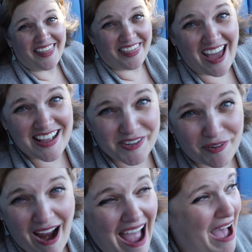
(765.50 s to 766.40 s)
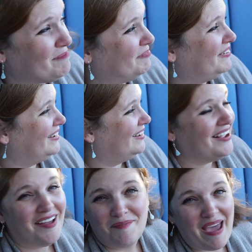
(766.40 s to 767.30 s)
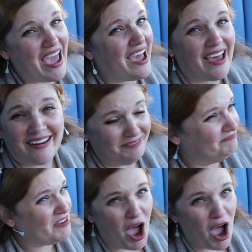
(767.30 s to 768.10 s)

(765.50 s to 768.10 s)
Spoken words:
That's a wrap. Man,